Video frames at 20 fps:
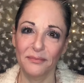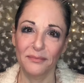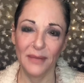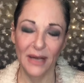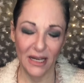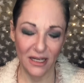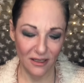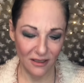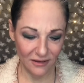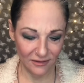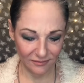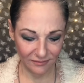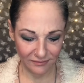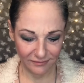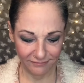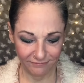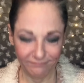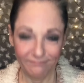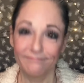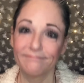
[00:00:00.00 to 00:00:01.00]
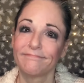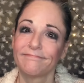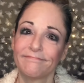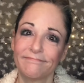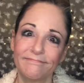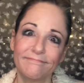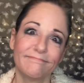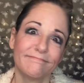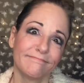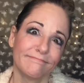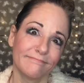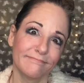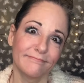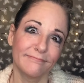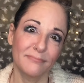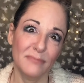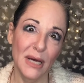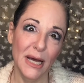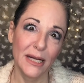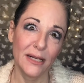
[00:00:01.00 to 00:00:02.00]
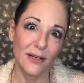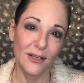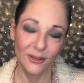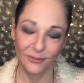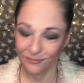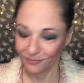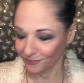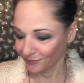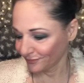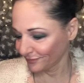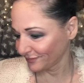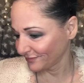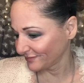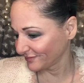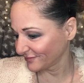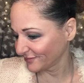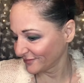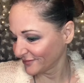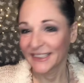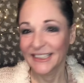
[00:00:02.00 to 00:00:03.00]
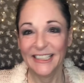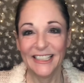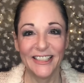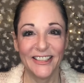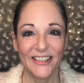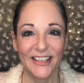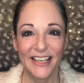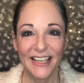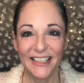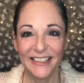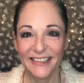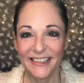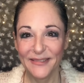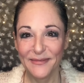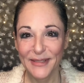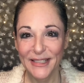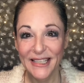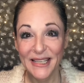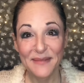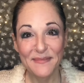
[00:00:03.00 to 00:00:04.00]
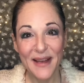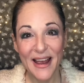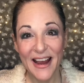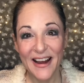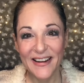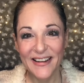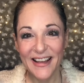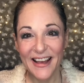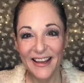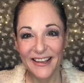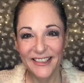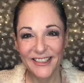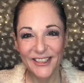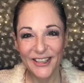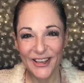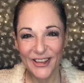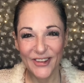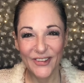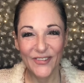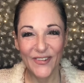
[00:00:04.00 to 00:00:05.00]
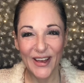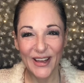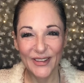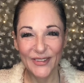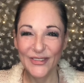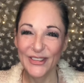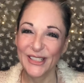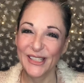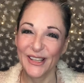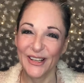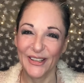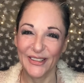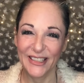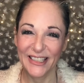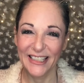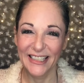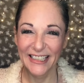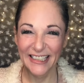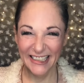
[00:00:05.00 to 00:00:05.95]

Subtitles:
better. Better. All right, let me take my hair down and show you the final result.